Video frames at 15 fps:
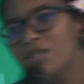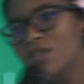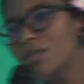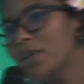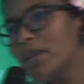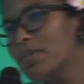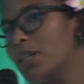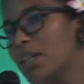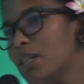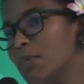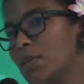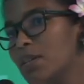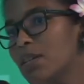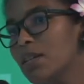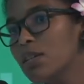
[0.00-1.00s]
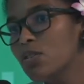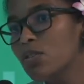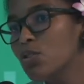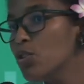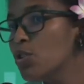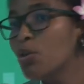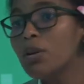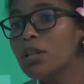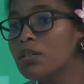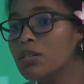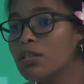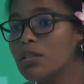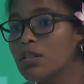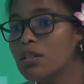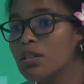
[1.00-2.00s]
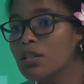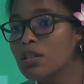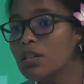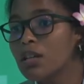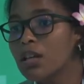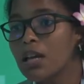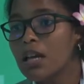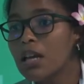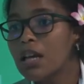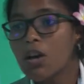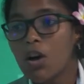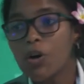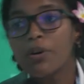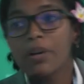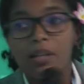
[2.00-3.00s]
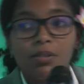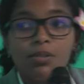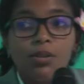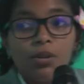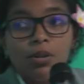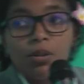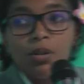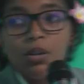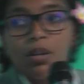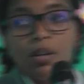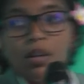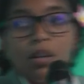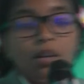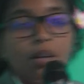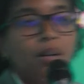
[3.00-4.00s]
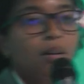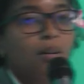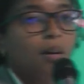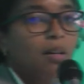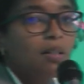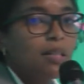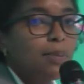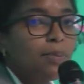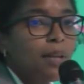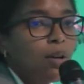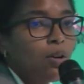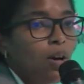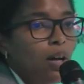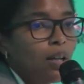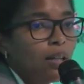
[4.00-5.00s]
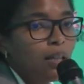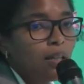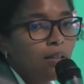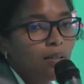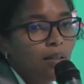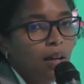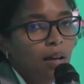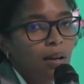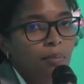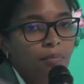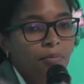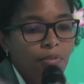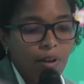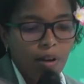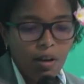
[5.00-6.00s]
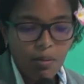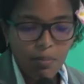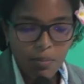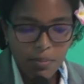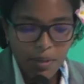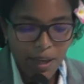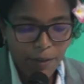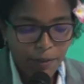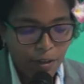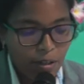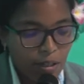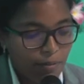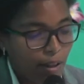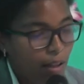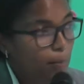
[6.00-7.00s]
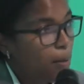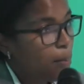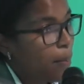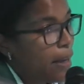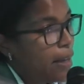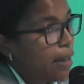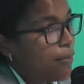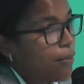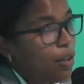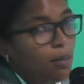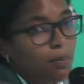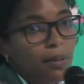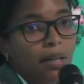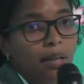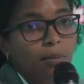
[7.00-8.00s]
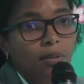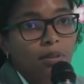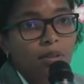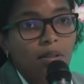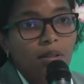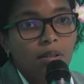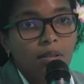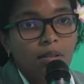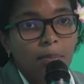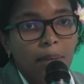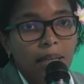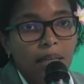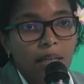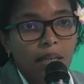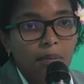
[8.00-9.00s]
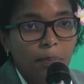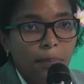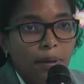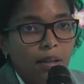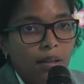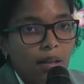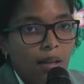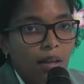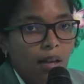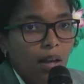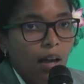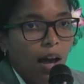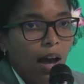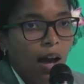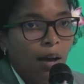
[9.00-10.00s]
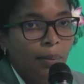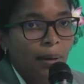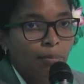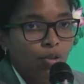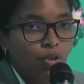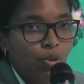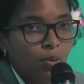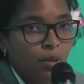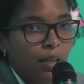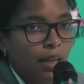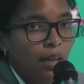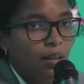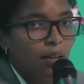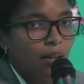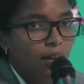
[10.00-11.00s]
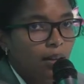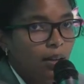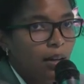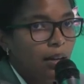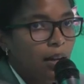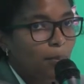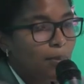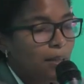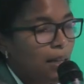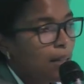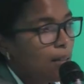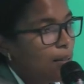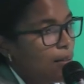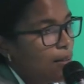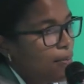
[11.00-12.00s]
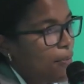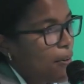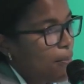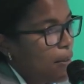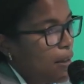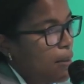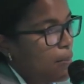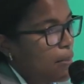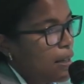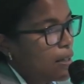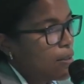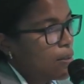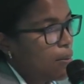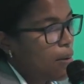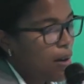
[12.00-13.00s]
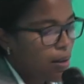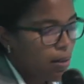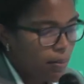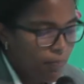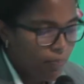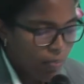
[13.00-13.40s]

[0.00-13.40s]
We have the ADB? No one's? Okay, so seems our colleagues from the African Development Bank have not been able to make it, but I'm sure we'll get an update from them later on.